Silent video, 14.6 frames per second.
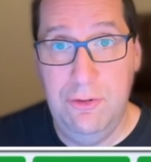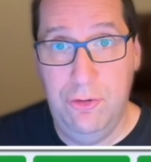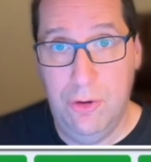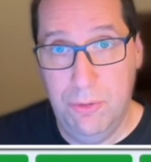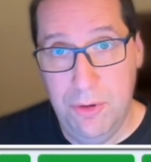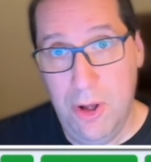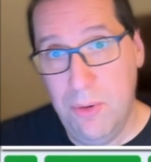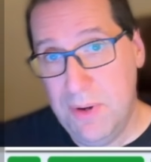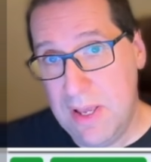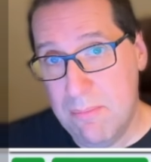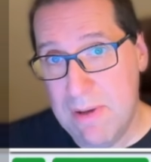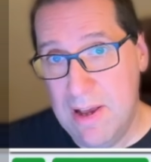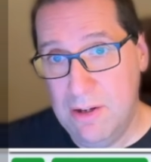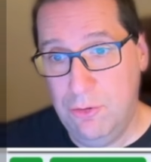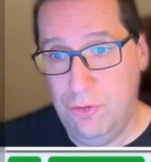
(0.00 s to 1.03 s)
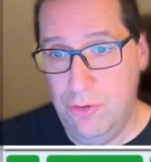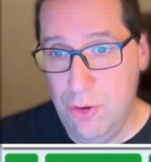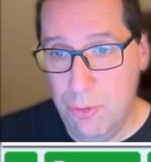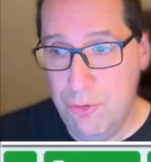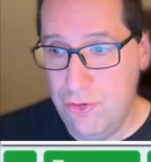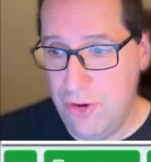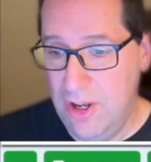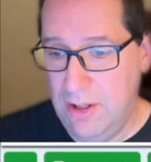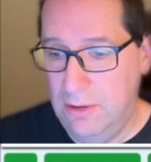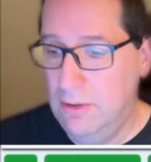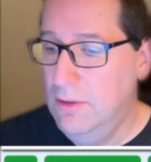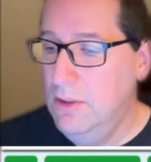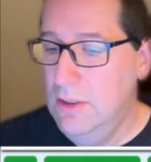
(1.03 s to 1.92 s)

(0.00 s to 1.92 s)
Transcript: So no Emacs, no shell,